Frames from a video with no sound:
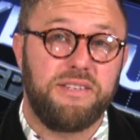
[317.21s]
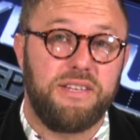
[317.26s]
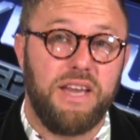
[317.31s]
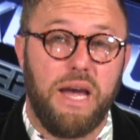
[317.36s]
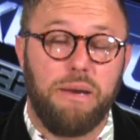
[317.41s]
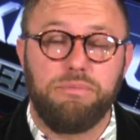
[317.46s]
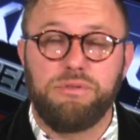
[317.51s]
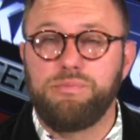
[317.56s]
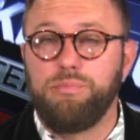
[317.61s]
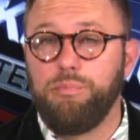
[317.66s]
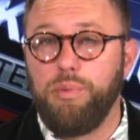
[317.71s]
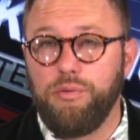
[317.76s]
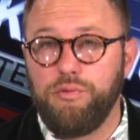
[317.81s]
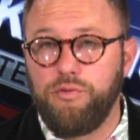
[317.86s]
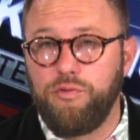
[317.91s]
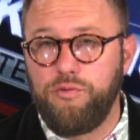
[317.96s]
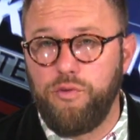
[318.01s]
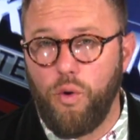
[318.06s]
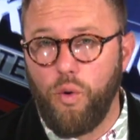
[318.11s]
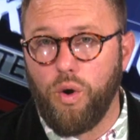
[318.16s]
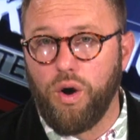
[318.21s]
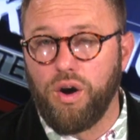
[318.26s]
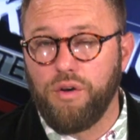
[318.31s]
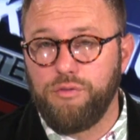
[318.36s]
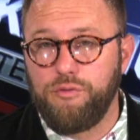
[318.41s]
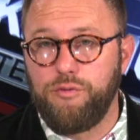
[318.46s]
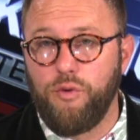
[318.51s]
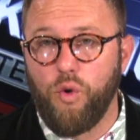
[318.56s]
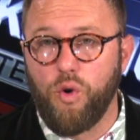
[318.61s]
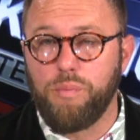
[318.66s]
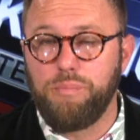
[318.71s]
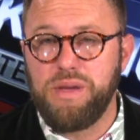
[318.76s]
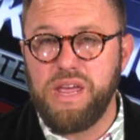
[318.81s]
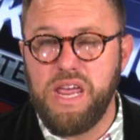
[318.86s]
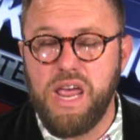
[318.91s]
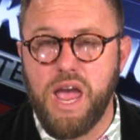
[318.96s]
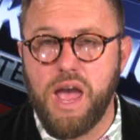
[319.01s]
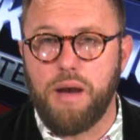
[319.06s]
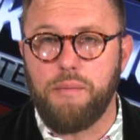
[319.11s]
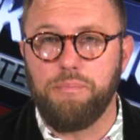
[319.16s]
steps before 4
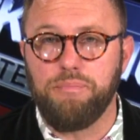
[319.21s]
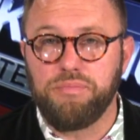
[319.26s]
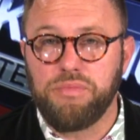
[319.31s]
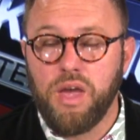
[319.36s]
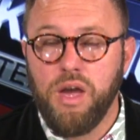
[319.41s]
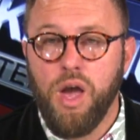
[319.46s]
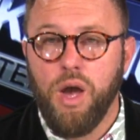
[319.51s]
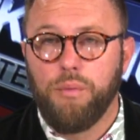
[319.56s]
p.m.